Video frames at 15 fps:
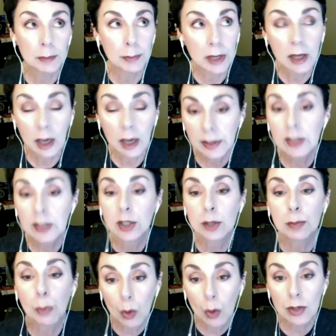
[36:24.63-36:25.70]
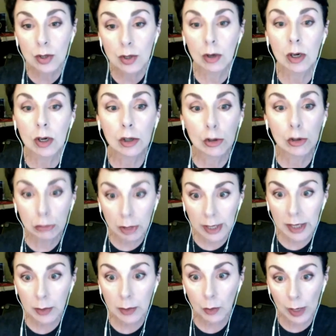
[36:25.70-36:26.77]
think sports are a great
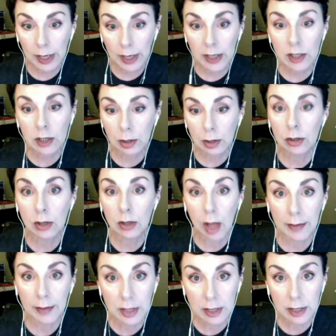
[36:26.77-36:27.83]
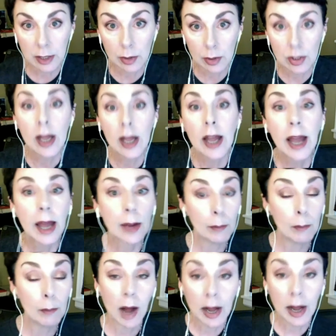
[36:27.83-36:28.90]
way to learn life skills. And
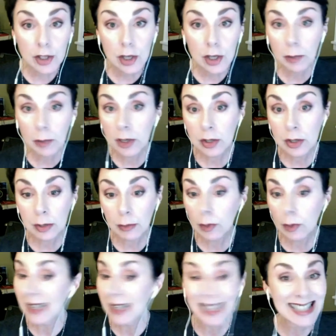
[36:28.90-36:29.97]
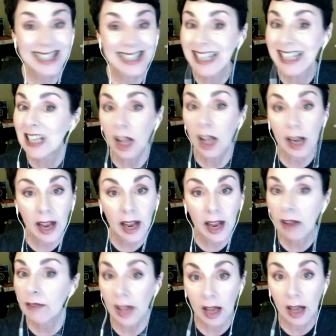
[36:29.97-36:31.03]
my generation of women did not have
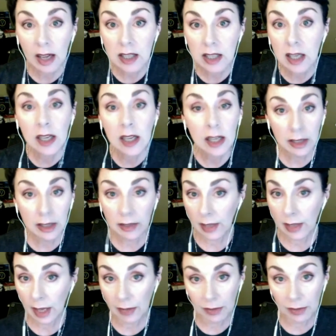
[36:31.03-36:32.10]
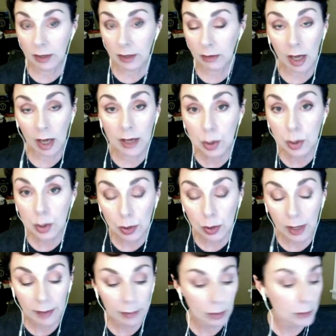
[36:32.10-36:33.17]
that at the high school level.
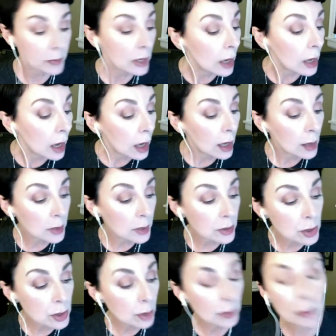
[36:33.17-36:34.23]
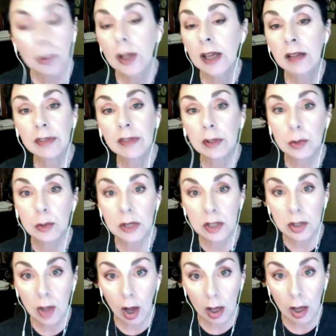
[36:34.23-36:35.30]
So the playing field was
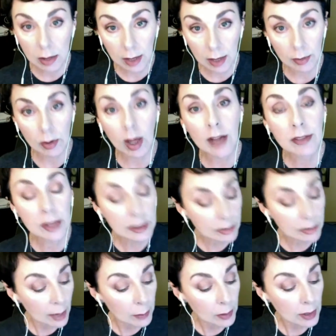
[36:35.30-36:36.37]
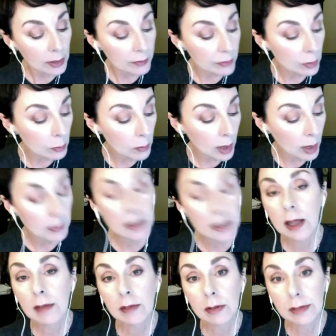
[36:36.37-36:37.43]
not level. I think that playing field might be
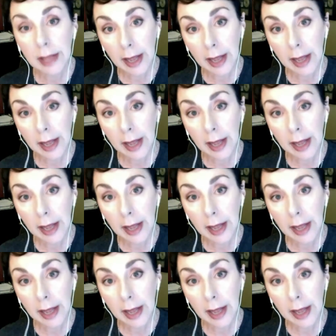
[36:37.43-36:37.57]
level now.